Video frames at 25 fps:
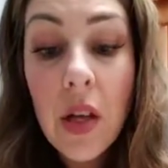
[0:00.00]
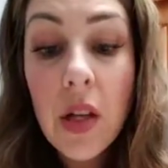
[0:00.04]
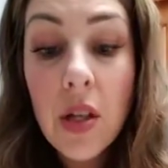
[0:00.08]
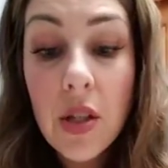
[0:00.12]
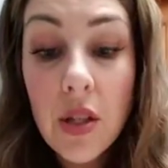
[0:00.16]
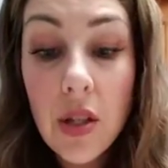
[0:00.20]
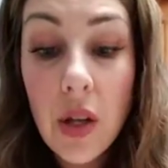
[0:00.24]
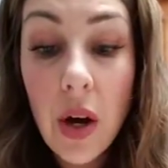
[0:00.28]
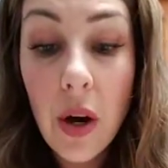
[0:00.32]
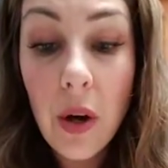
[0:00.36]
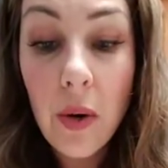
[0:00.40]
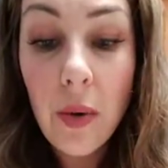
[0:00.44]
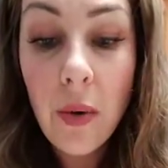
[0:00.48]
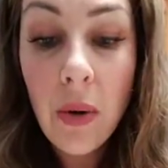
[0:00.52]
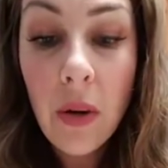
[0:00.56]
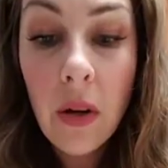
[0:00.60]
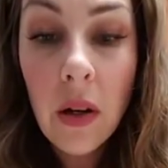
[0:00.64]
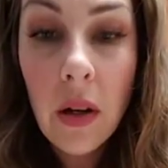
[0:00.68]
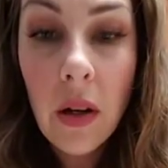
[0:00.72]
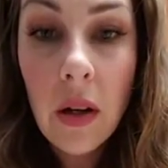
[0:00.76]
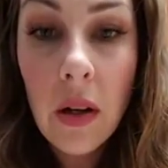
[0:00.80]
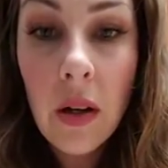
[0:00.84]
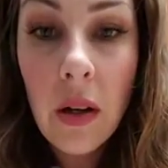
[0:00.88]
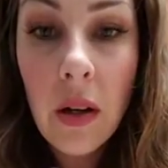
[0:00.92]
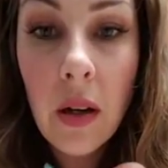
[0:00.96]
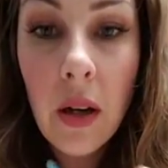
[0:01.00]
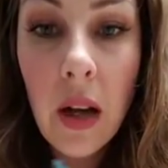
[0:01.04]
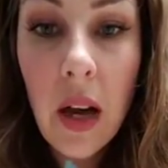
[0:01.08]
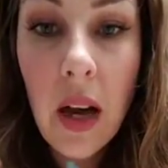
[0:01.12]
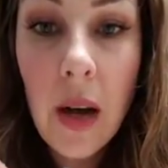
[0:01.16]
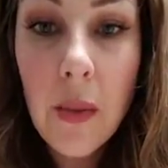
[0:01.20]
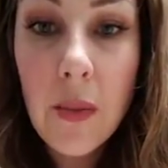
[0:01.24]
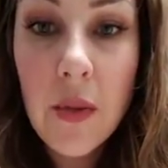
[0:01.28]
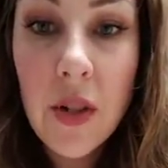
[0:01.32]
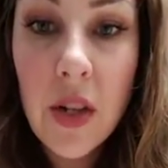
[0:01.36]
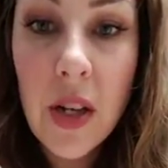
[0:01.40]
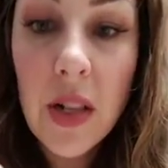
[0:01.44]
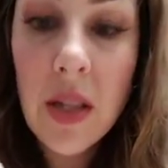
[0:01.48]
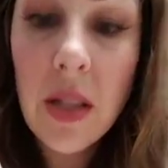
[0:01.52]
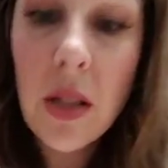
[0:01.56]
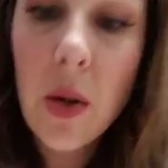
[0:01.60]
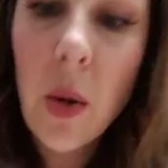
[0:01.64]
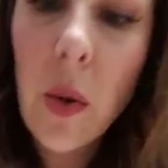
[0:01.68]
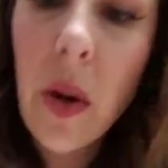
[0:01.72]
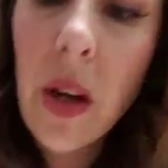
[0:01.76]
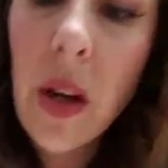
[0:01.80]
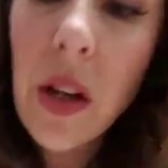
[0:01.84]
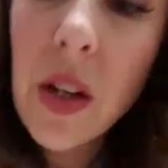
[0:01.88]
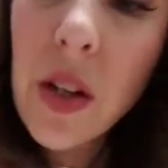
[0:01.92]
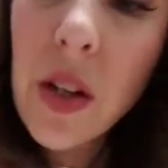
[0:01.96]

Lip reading: So I'm just going